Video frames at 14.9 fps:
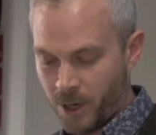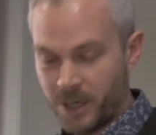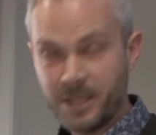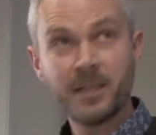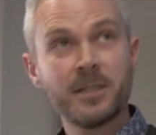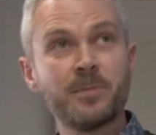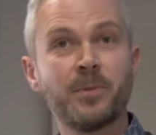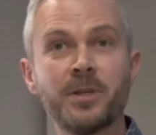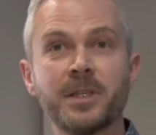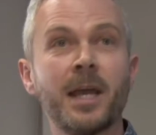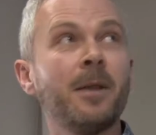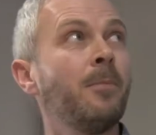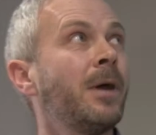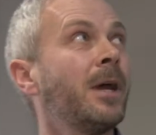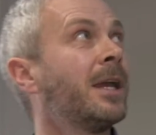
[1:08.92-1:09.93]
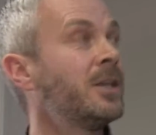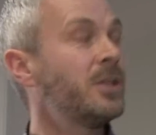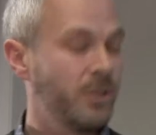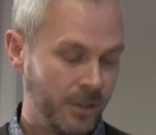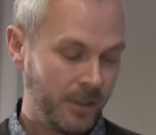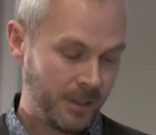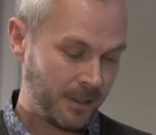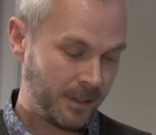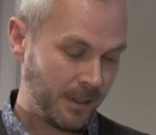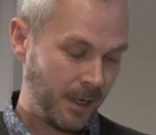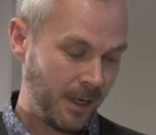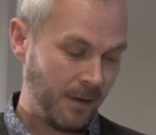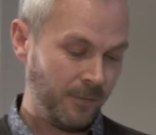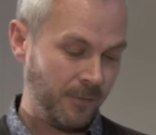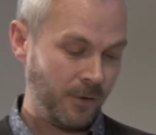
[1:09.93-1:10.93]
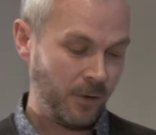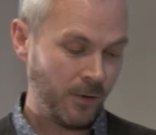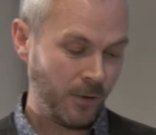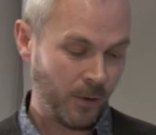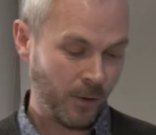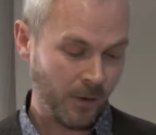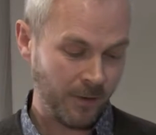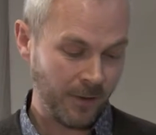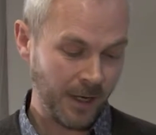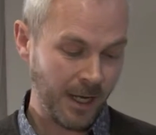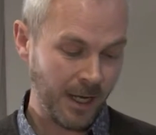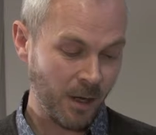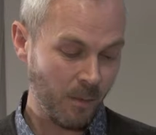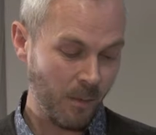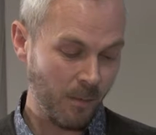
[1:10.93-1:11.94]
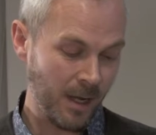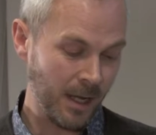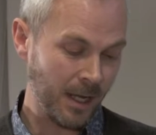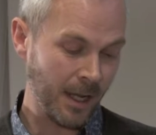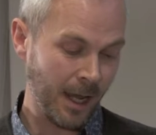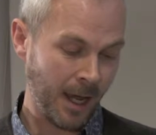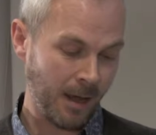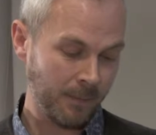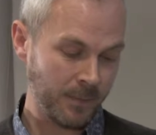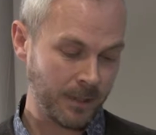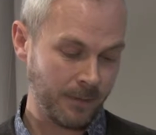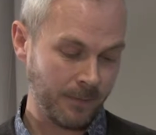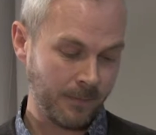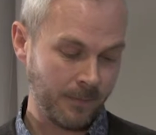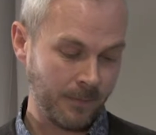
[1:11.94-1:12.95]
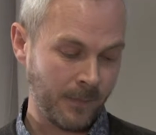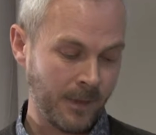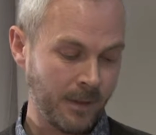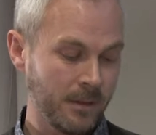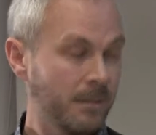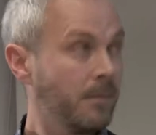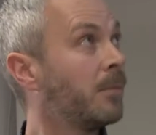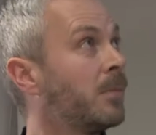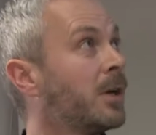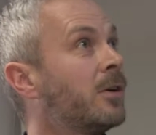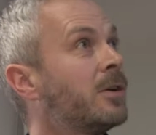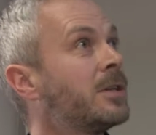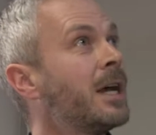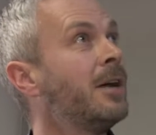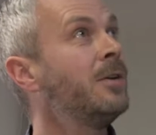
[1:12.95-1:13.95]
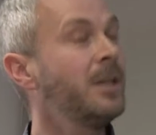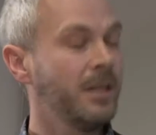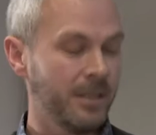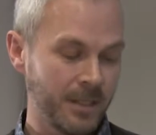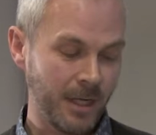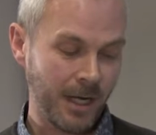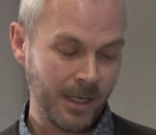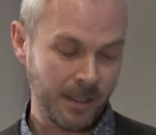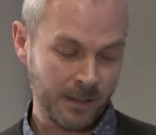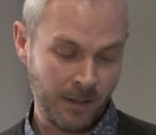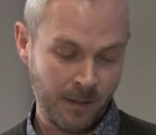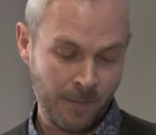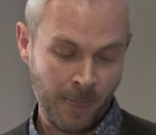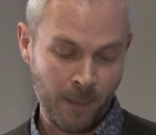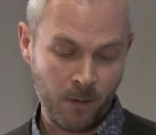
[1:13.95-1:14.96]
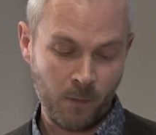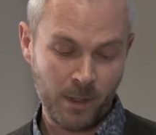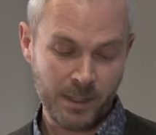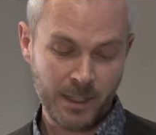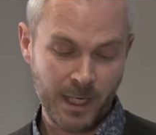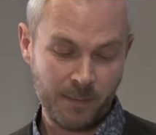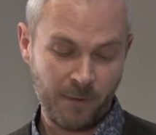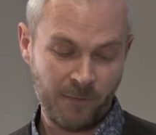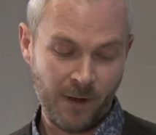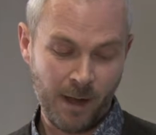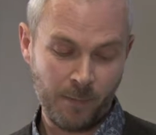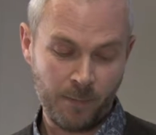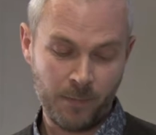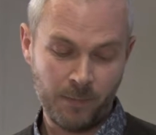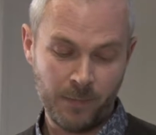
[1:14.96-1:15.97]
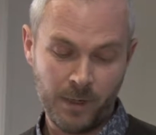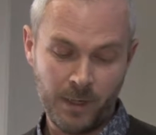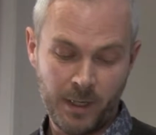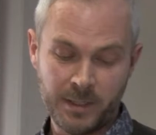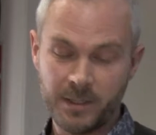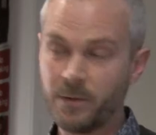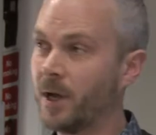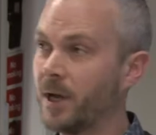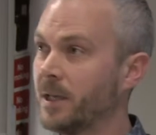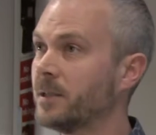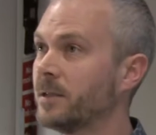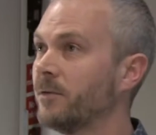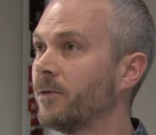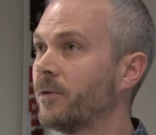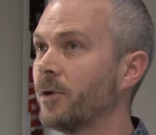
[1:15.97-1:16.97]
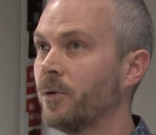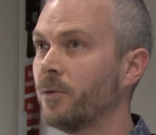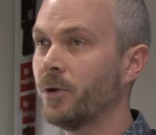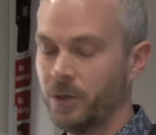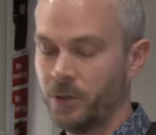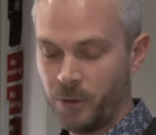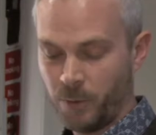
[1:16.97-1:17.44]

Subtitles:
it does present big issues if you're thinking of making apps, because how do you decide which type of app is the right for your